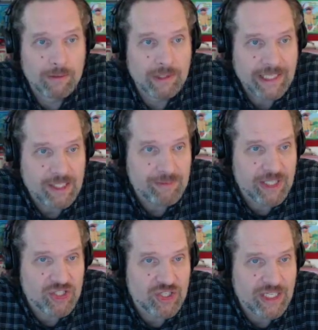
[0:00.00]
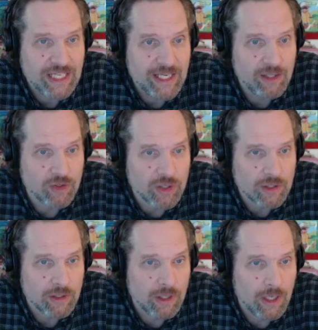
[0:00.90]
Expedition
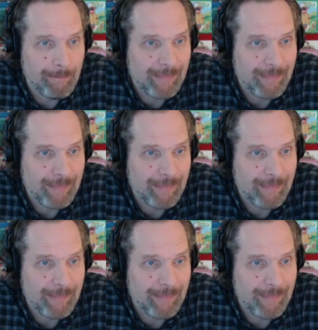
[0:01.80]
Healer, a